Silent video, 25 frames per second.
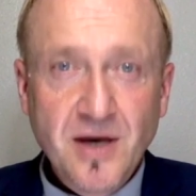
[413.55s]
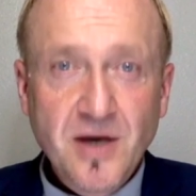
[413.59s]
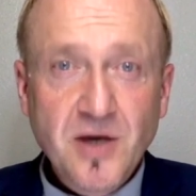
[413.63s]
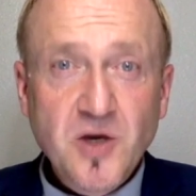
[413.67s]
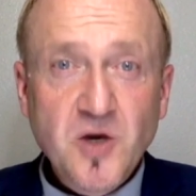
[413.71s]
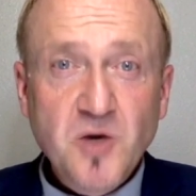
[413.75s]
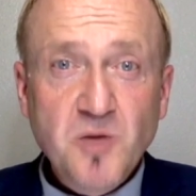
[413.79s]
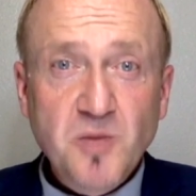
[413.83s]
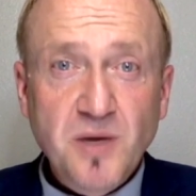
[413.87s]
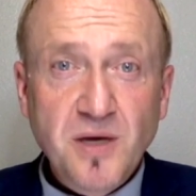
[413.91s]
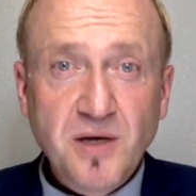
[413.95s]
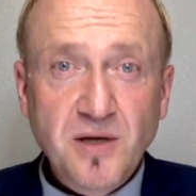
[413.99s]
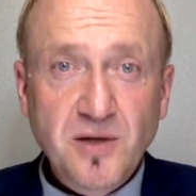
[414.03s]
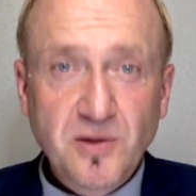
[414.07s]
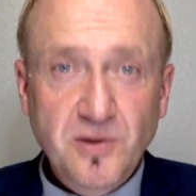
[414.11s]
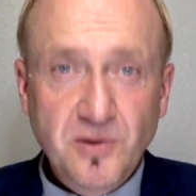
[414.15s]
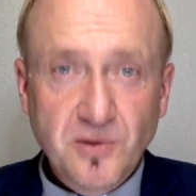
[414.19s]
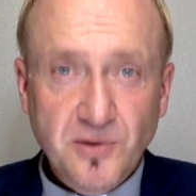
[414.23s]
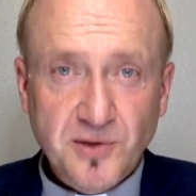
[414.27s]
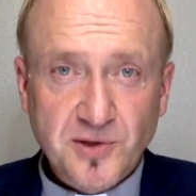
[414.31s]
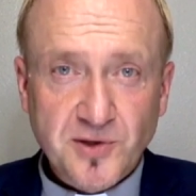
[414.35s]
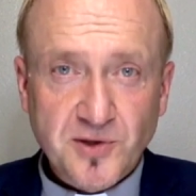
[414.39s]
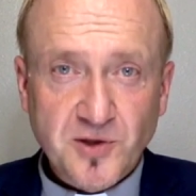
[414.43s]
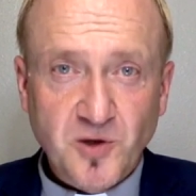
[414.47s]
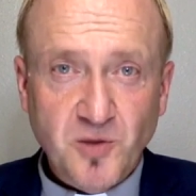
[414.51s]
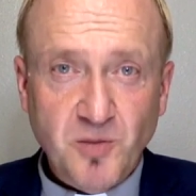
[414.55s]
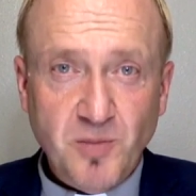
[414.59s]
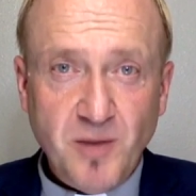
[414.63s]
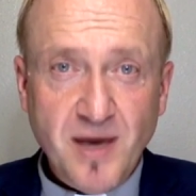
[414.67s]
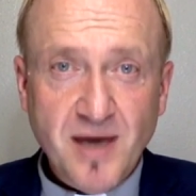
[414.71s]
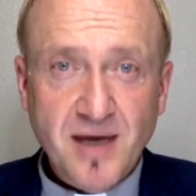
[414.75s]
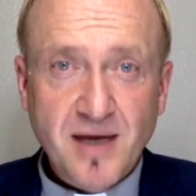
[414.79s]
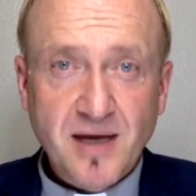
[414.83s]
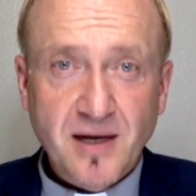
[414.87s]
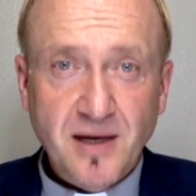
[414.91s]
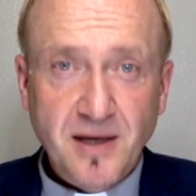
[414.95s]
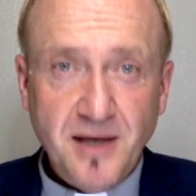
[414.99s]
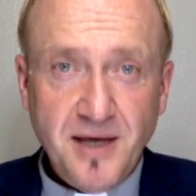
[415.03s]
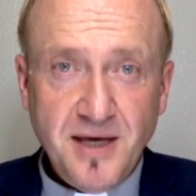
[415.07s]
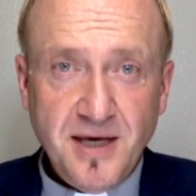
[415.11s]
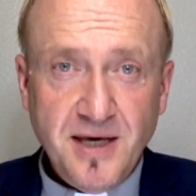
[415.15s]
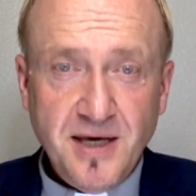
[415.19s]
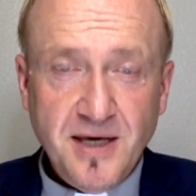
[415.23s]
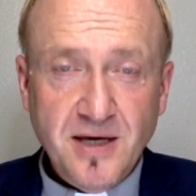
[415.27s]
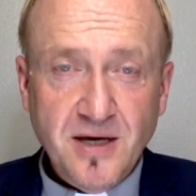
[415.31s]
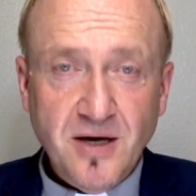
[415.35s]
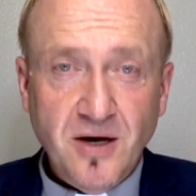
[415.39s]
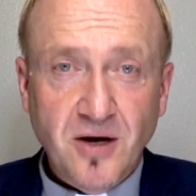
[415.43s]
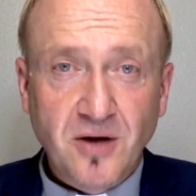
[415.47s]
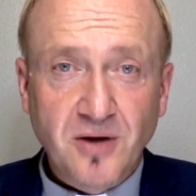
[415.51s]
you may do so by
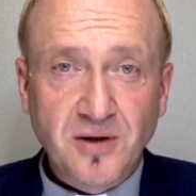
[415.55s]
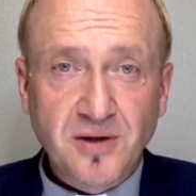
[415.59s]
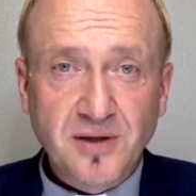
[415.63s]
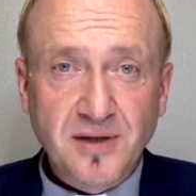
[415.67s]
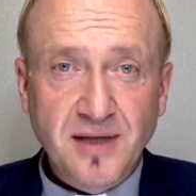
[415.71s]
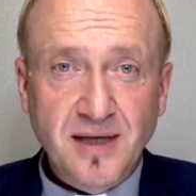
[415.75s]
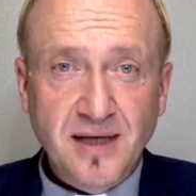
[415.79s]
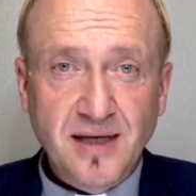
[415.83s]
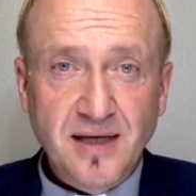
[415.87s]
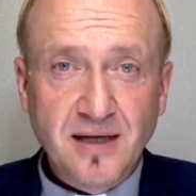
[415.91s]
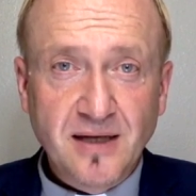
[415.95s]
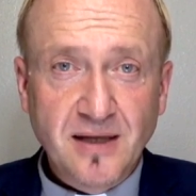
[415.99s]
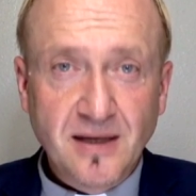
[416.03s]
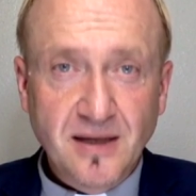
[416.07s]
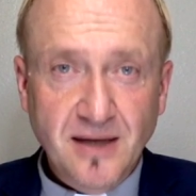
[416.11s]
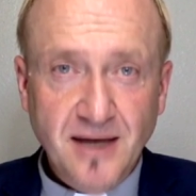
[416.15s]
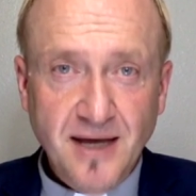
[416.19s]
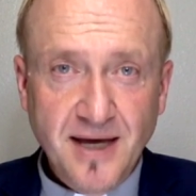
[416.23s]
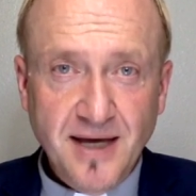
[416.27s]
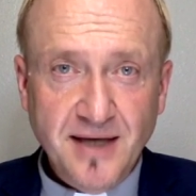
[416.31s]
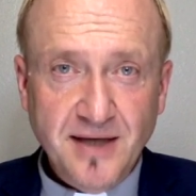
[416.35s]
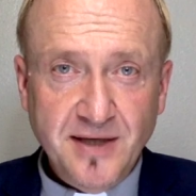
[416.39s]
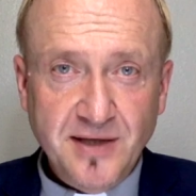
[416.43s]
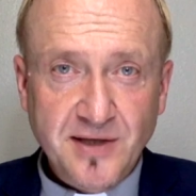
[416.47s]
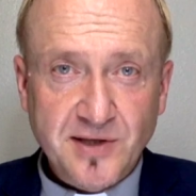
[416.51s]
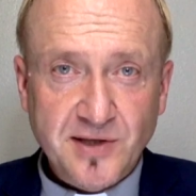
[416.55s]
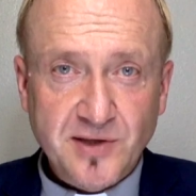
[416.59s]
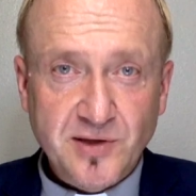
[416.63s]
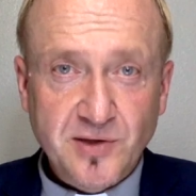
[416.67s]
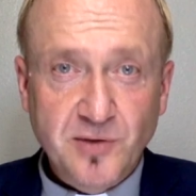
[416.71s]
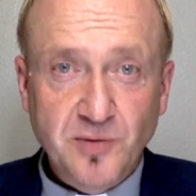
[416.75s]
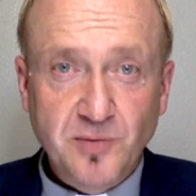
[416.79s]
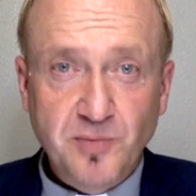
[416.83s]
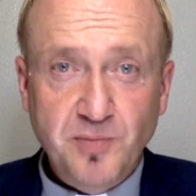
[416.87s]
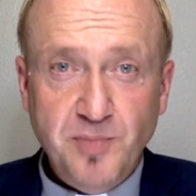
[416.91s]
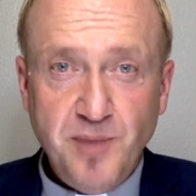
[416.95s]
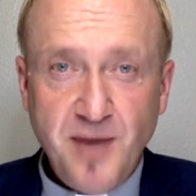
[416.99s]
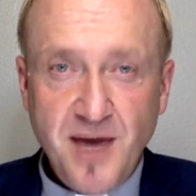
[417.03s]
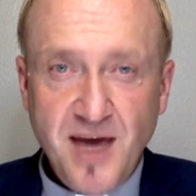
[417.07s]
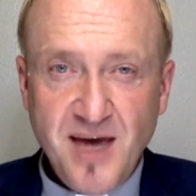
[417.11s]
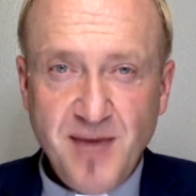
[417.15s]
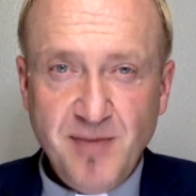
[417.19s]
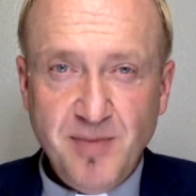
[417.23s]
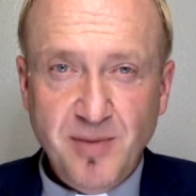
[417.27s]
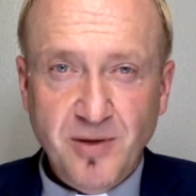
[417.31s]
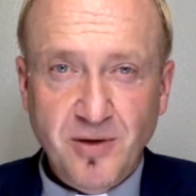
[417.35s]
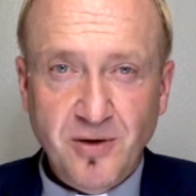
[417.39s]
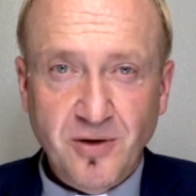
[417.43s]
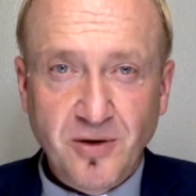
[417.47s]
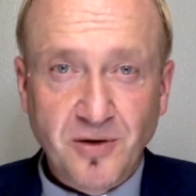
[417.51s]
clicking on the links to
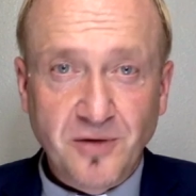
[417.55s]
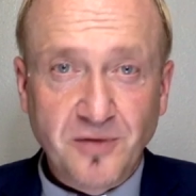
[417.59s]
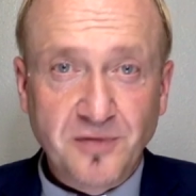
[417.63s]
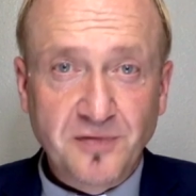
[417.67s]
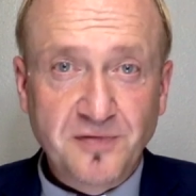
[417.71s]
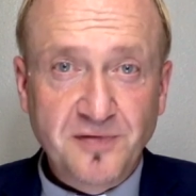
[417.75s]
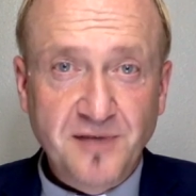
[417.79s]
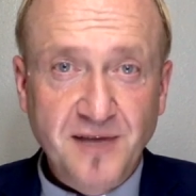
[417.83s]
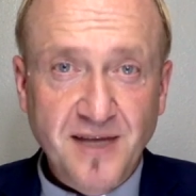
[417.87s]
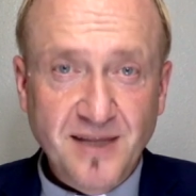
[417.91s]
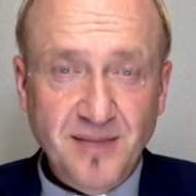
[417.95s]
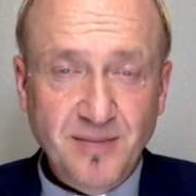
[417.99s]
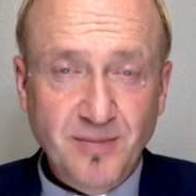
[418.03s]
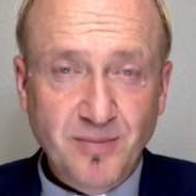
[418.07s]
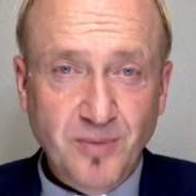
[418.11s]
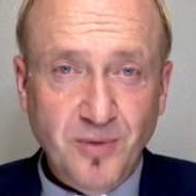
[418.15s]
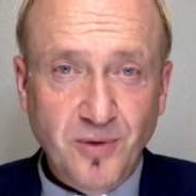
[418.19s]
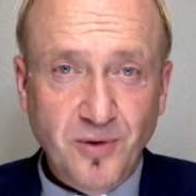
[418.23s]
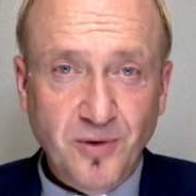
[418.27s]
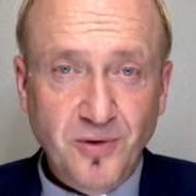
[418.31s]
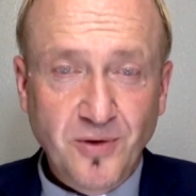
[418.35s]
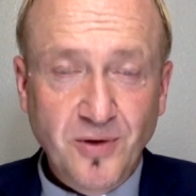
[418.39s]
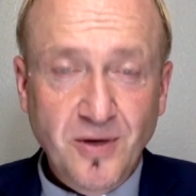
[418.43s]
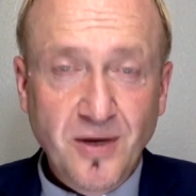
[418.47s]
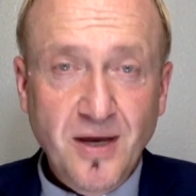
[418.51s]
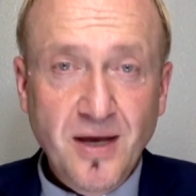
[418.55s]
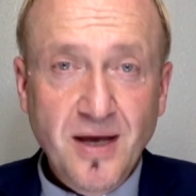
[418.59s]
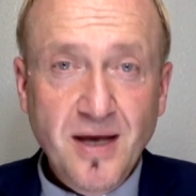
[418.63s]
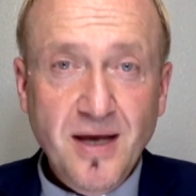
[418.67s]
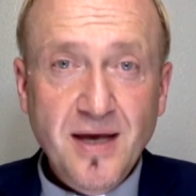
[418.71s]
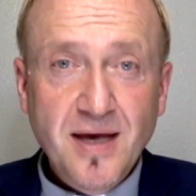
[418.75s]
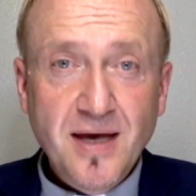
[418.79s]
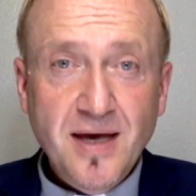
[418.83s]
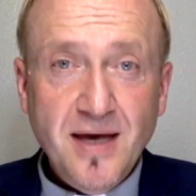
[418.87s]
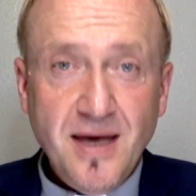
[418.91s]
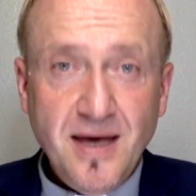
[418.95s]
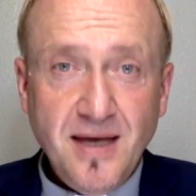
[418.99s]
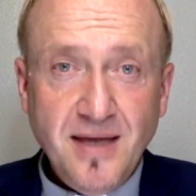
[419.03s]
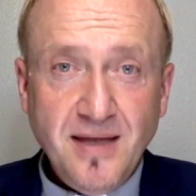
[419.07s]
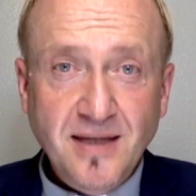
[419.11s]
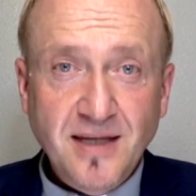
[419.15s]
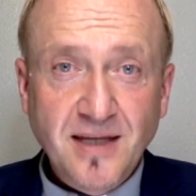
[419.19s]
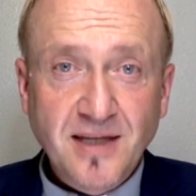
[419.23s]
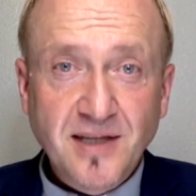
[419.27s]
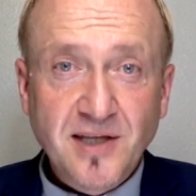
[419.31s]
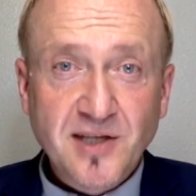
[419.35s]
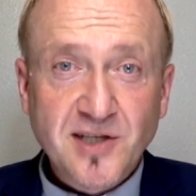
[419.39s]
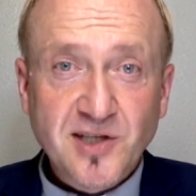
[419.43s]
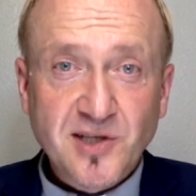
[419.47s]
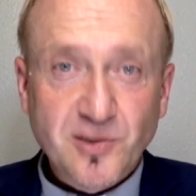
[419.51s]
PayPal or Venmo in the
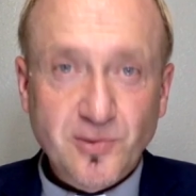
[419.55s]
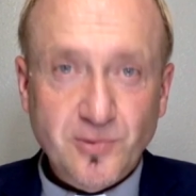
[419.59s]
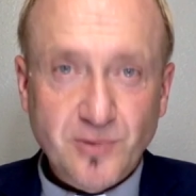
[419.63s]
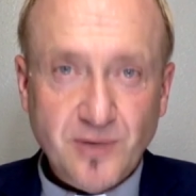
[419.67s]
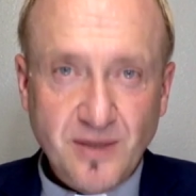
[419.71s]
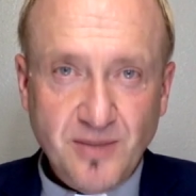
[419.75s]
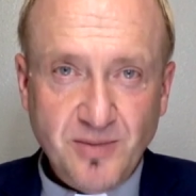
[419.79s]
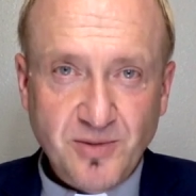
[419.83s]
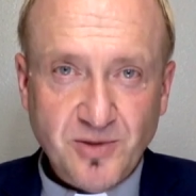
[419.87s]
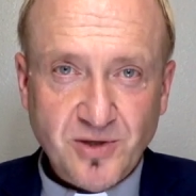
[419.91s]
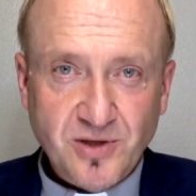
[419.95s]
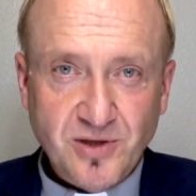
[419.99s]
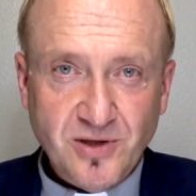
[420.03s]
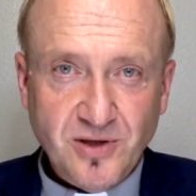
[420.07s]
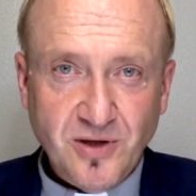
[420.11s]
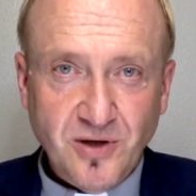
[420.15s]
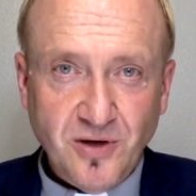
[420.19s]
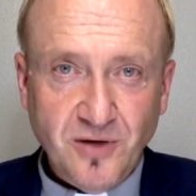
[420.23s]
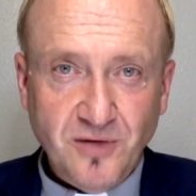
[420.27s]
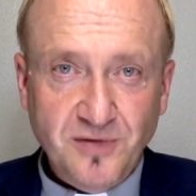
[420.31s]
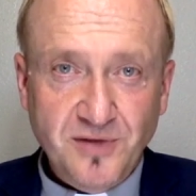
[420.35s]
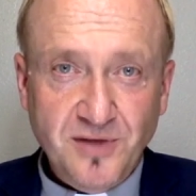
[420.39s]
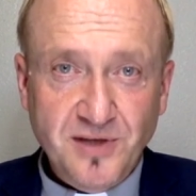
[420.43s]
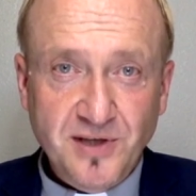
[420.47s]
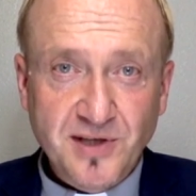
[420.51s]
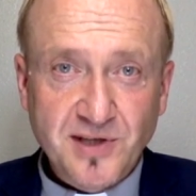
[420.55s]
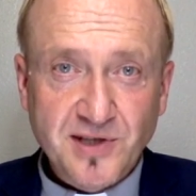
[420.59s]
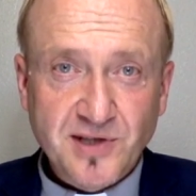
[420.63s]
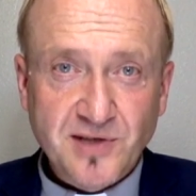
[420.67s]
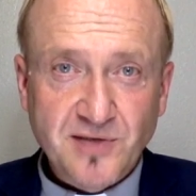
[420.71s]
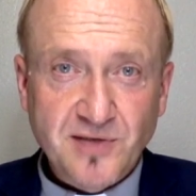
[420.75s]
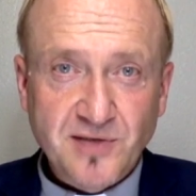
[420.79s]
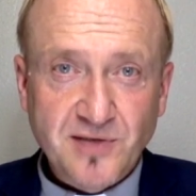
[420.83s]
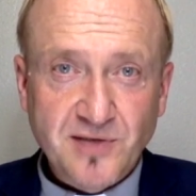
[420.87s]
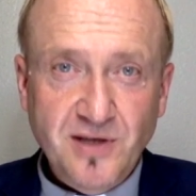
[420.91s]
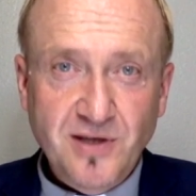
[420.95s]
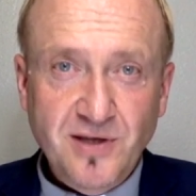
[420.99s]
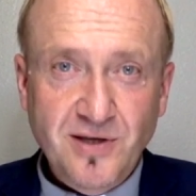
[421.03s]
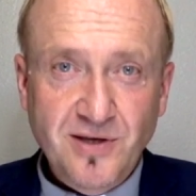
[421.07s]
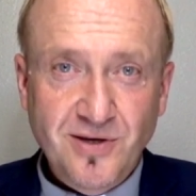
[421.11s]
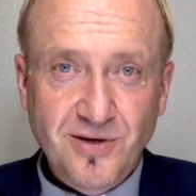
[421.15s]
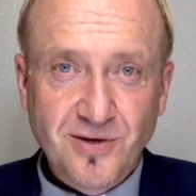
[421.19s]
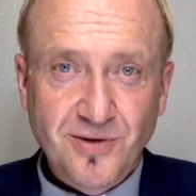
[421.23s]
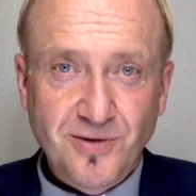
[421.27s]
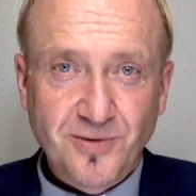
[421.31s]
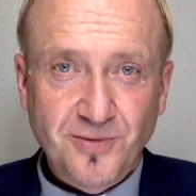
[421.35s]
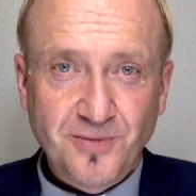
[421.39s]
description of this video.